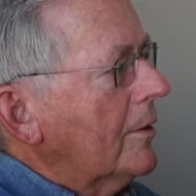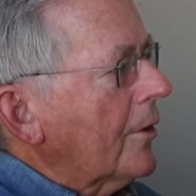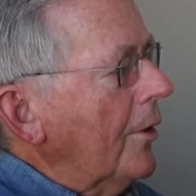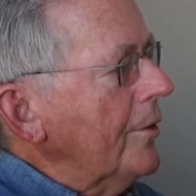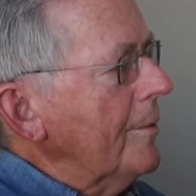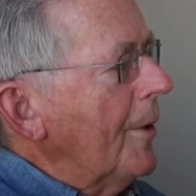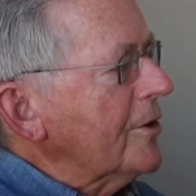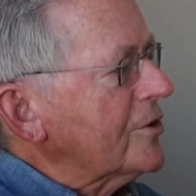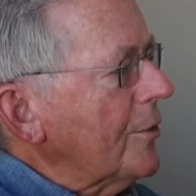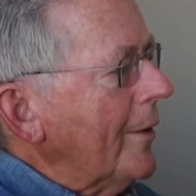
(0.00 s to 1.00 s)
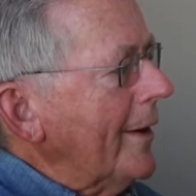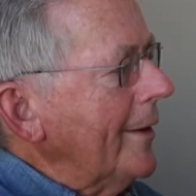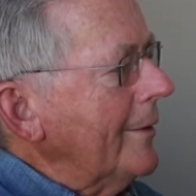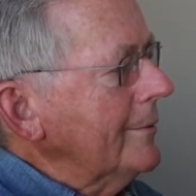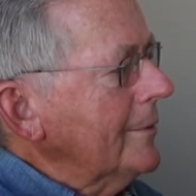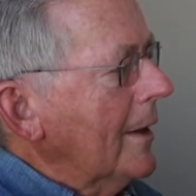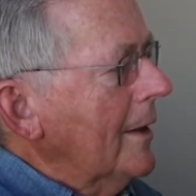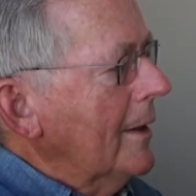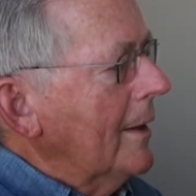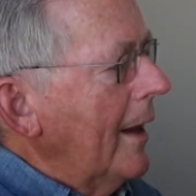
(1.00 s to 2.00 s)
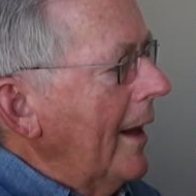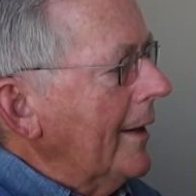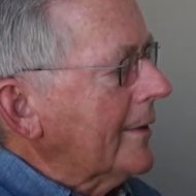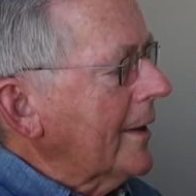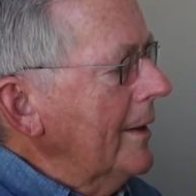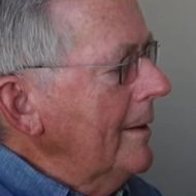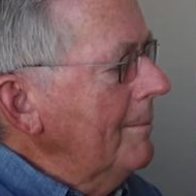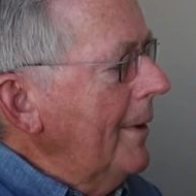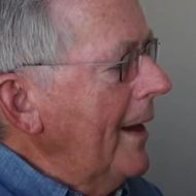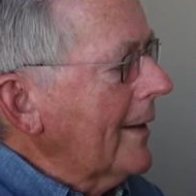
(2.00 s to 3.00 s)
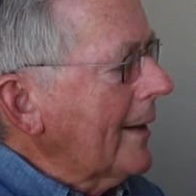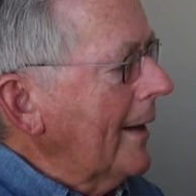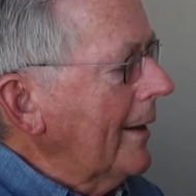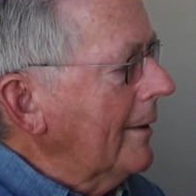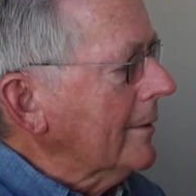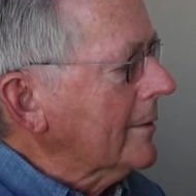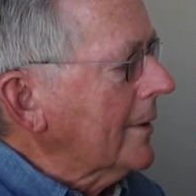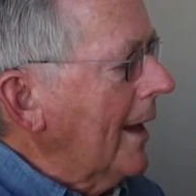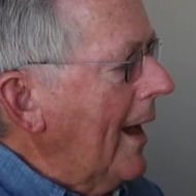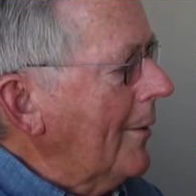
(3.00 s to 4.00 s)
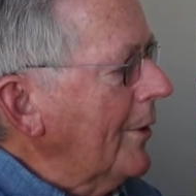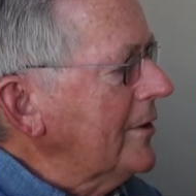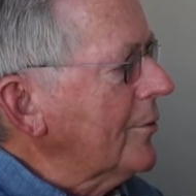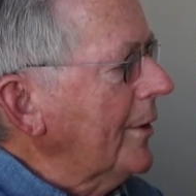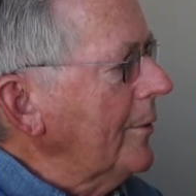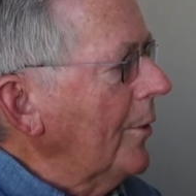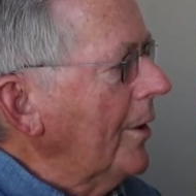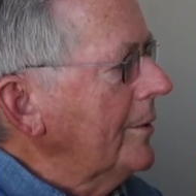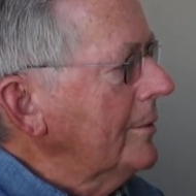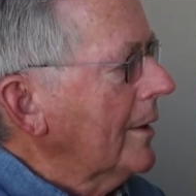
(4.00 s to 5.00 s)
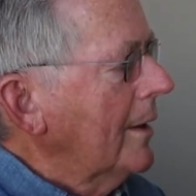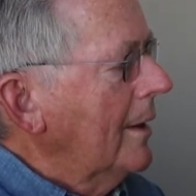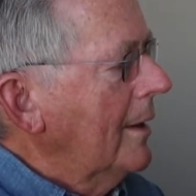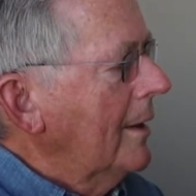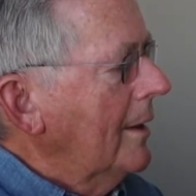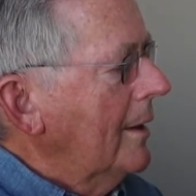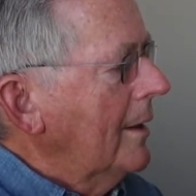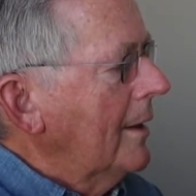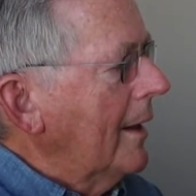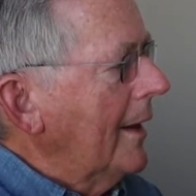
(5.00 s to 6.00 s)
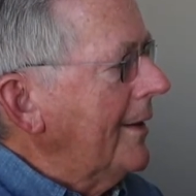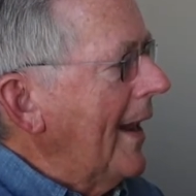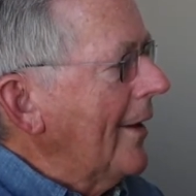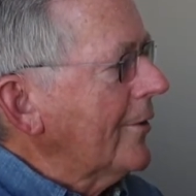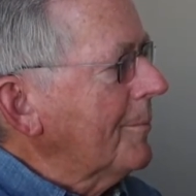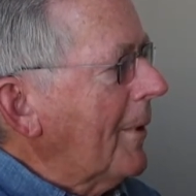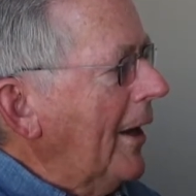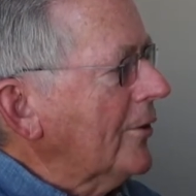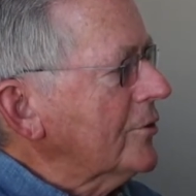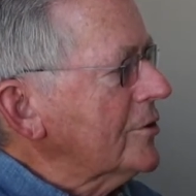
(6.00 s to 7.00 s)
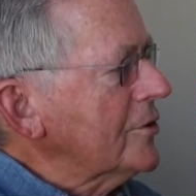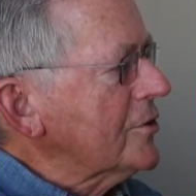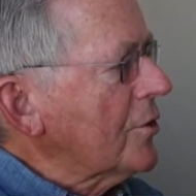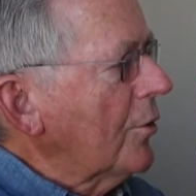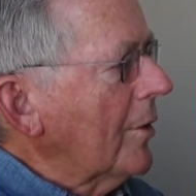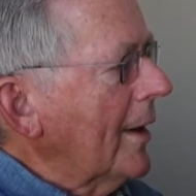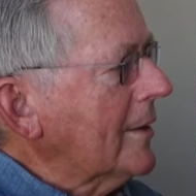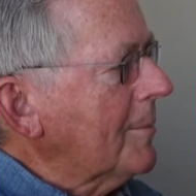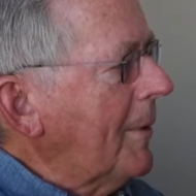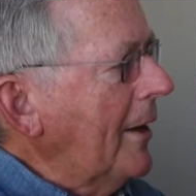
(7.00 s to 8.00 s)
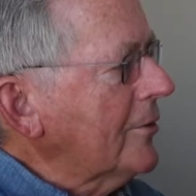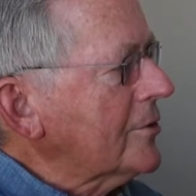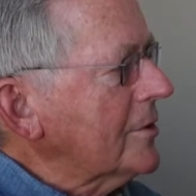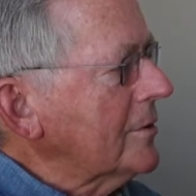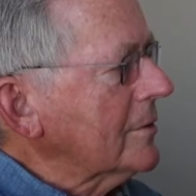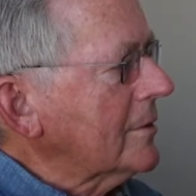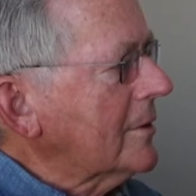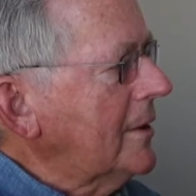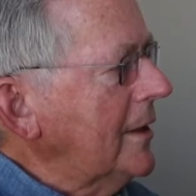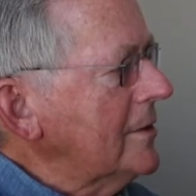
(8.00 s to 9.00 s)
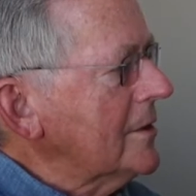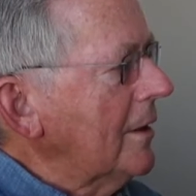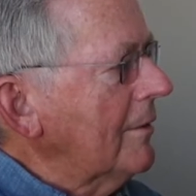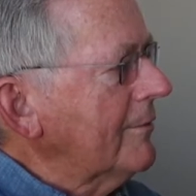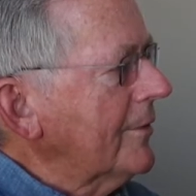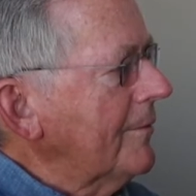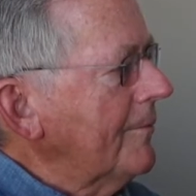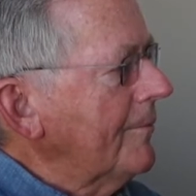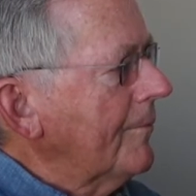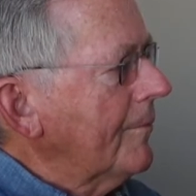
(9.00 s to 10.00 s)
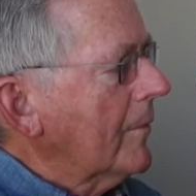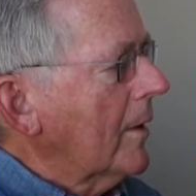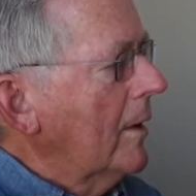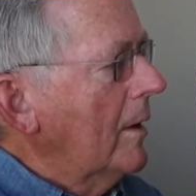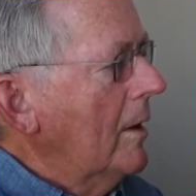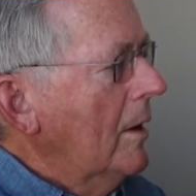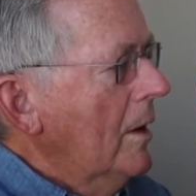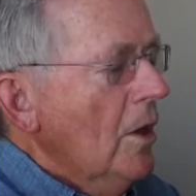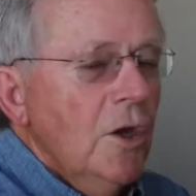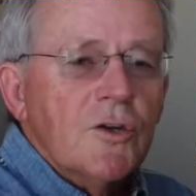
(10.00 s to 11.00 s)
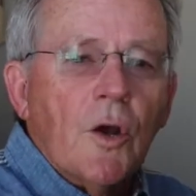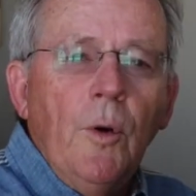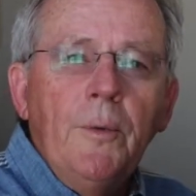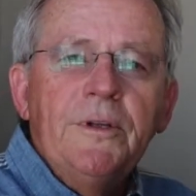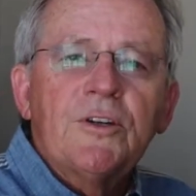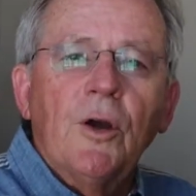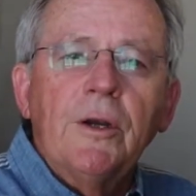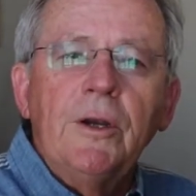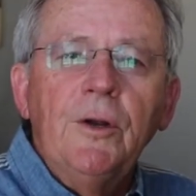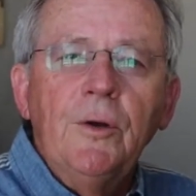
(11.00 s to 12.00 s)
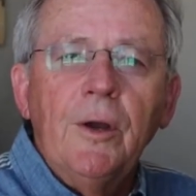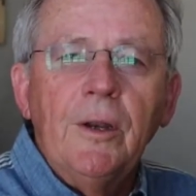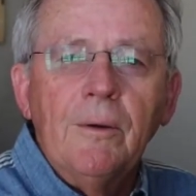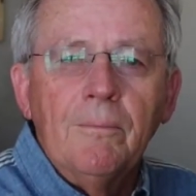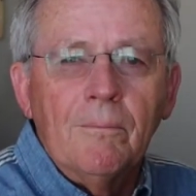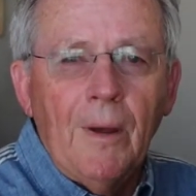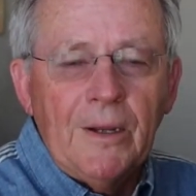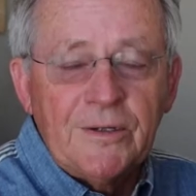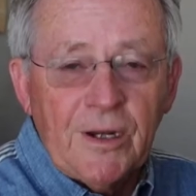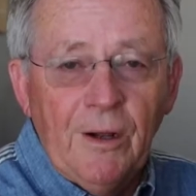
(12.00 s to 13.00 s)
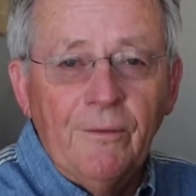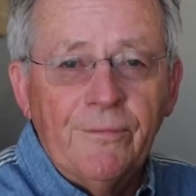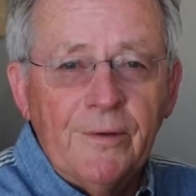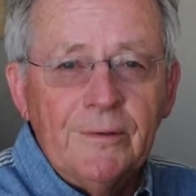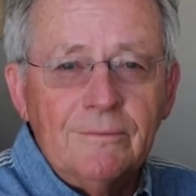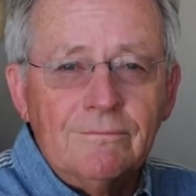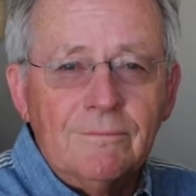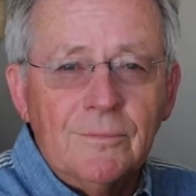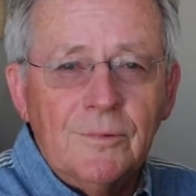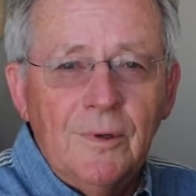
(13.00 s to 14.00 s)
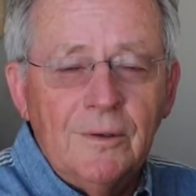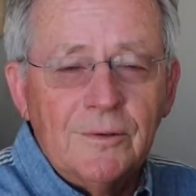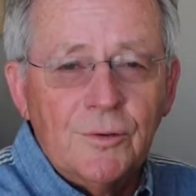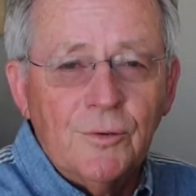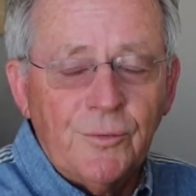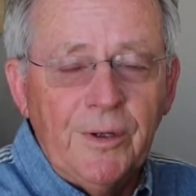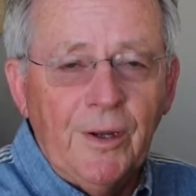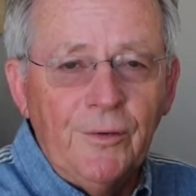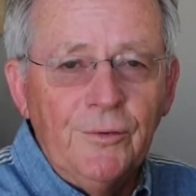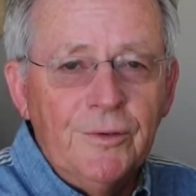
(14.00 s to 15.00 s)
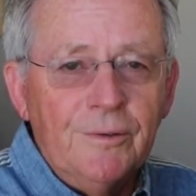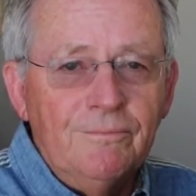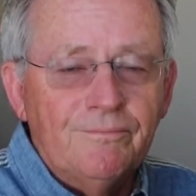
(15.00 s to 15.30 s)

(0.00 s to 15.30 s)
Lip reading: turn the bus around, and come back out to Highway 21 and down to Patterson's store, let the Patterson kids off. So what we started doing, myself and 2 or 3 others,